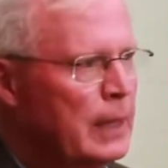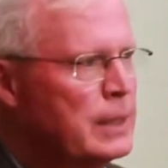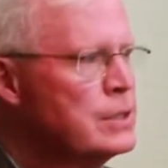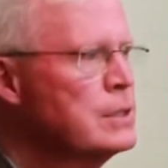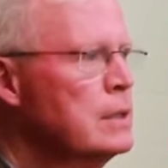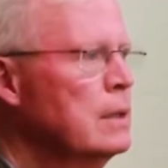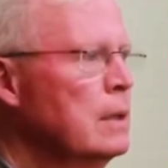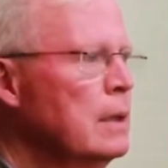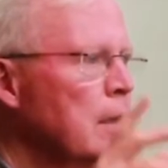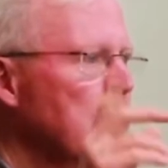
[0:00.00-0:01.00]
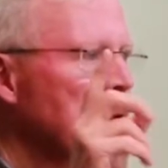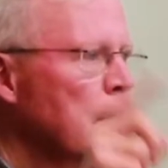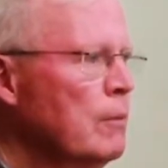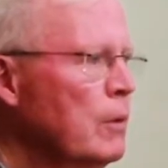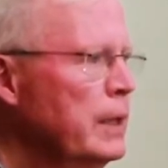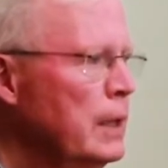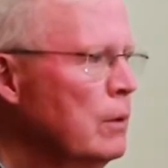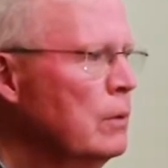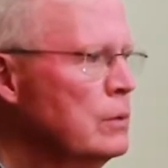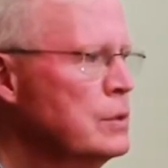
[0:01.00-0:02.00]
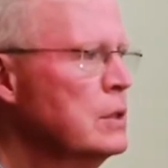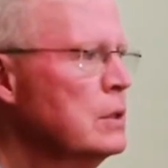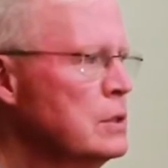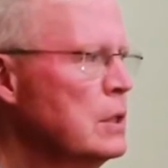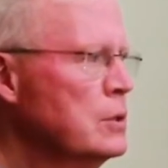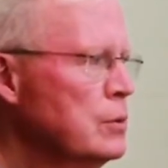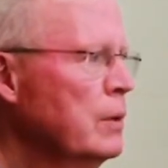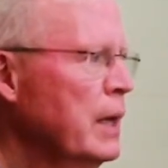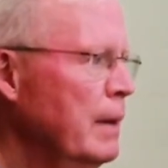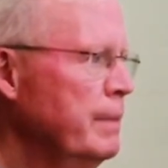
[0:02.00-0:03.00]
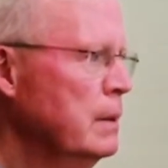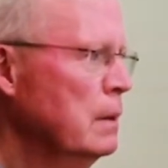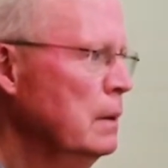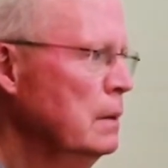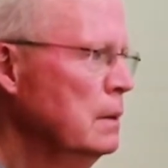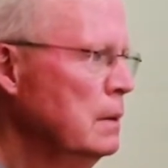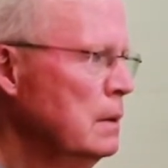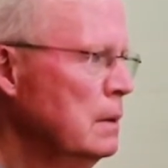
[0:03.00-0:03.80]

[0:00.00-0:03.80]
It's what he calls social capital.